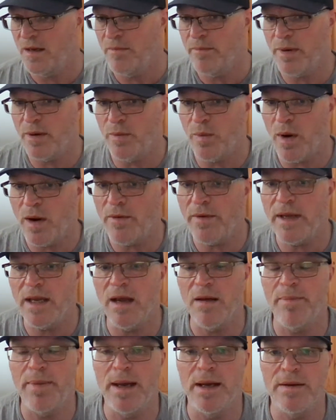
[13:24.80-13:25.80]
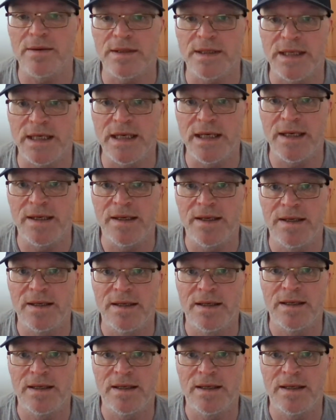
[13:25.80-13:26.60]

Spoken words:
By worrying about it,